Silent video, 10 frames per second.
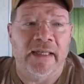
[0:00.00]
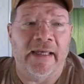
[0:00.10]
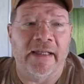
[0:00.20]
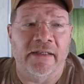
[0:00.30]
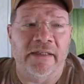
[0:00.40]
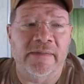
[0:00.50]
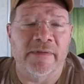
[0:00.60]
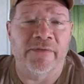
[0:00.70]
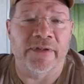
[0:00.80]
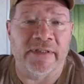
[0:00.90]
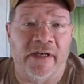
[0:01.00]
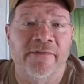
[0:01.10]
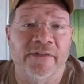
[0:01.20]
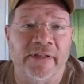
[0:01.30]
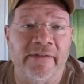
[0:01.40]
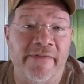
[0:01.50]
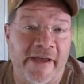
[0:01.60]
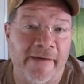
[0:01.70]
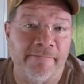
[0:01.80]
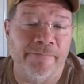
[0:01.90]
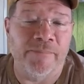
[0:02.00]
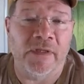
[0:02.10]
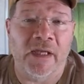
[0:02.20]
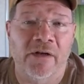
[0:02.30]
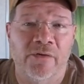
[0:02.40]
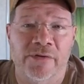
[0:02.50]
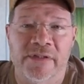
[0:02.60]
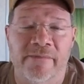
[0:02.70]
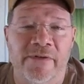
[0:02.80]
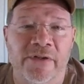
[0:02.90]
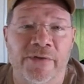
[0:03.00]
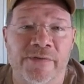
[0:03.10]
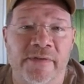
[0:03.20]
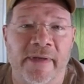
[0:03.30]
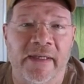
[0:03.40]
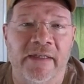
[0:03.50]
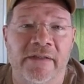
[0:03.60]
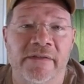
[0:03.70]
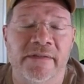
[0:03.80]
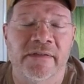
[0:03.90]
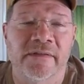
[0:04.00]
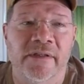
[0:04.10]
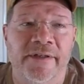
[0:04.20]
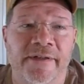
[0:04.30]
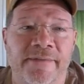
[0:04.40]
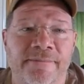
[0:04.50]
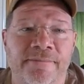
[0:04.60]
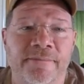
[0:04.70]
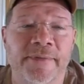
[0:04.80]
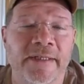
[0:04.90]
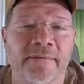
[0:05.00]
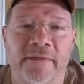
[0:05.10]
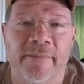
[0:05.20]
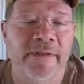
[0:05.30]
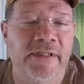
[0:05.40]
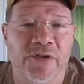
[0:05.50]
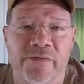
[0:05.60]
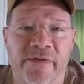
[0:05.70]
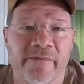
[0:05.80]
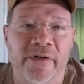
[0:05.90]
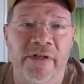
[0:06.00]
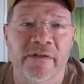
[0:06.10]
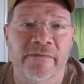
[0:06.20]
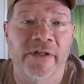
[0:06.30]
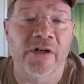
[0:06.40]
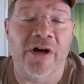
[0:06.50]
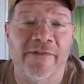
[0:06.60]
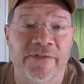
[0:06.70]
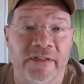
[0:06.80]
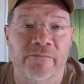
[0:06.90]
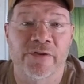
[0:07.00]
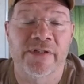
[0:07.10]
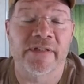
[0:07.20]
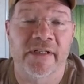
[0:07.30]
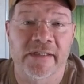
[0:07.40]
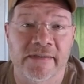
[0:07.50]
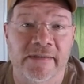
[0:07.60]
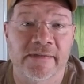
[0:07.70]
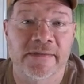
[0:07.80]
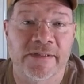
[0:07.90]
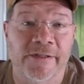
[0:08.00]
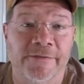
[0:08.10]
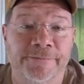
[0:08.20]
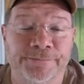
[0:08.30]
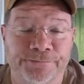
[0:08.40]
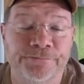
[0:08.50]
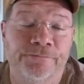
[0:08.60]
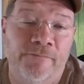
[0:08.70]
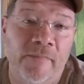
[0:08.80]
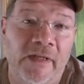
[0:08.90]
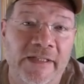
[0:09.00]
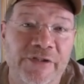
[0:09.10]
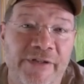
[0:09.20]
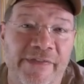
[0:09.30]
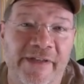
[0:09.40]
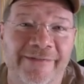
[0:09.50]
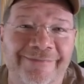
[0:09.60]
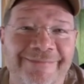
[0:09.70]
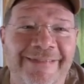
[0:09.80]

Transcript: and it's been really tough to leave them and of course I'm very close to my kids um, but I'm in touch with them very, very often, which is nice. So it's a good thing.